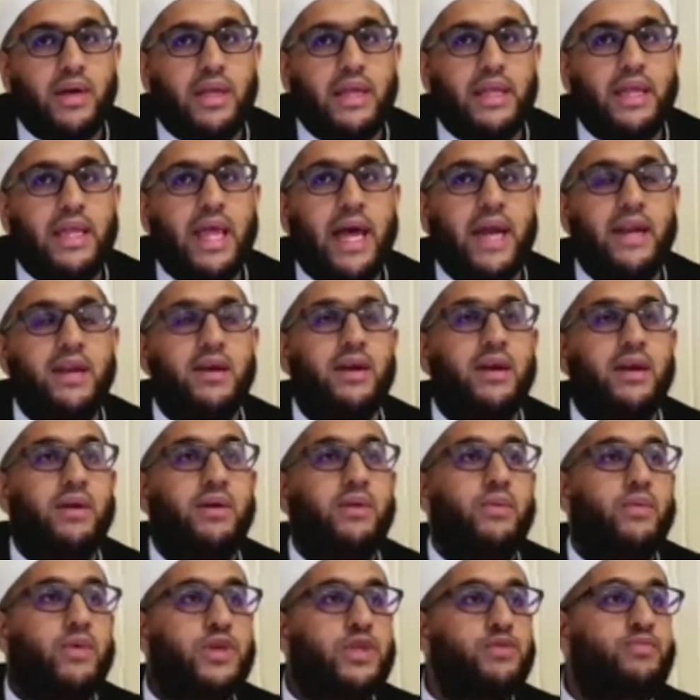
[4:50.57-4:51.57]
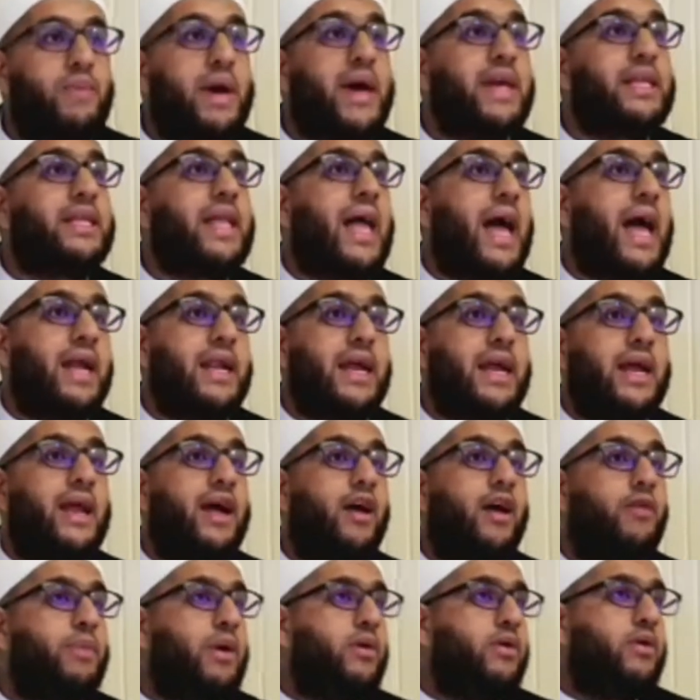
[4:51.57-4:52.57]
then respect that and
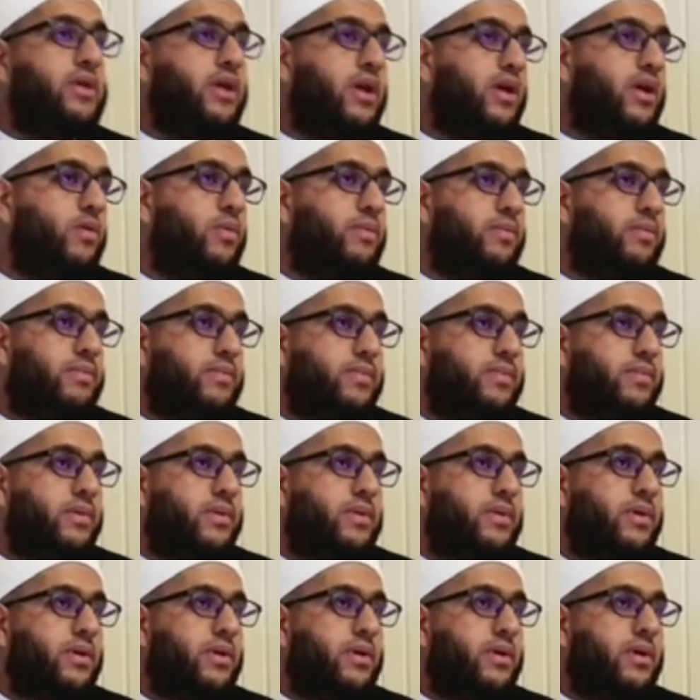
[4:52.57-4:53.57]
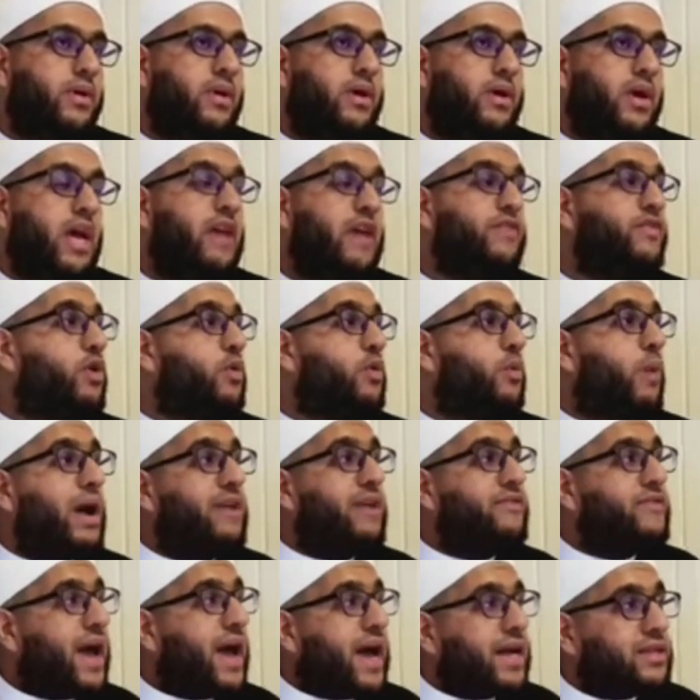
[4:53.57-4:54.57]
help out in the home. If your
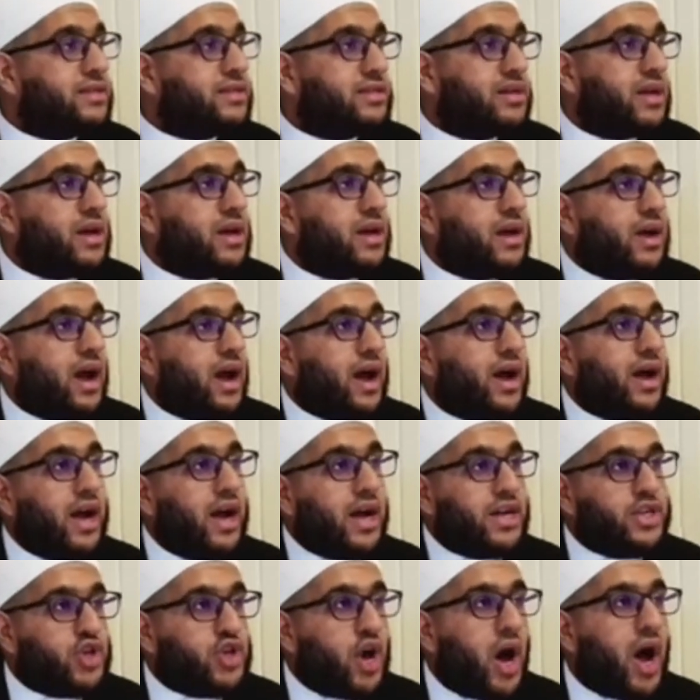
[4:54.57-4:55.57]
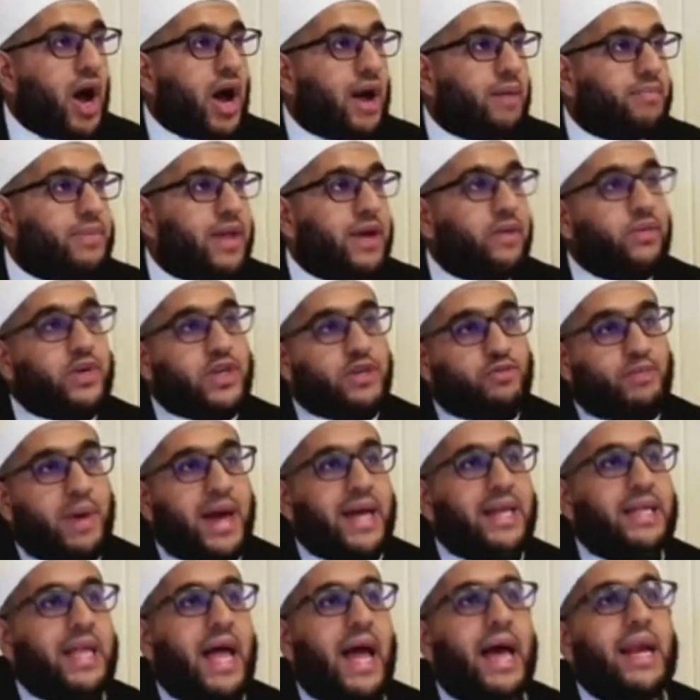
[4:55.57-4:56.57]
wife has a job, then
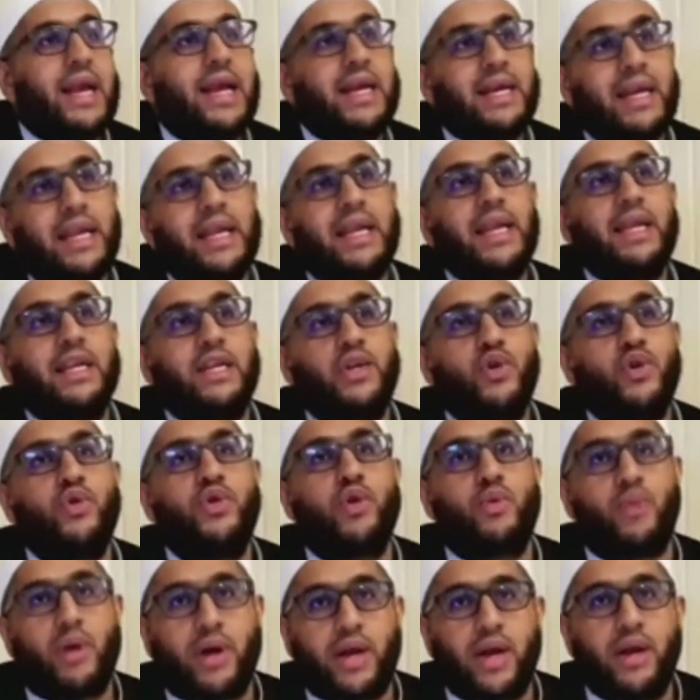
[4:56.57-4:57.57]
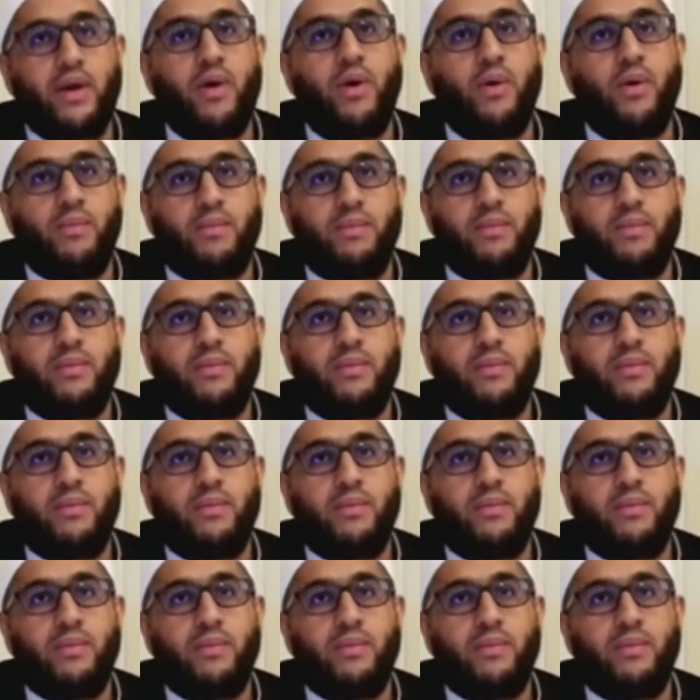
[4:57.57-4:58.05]
respect that and do the work at home.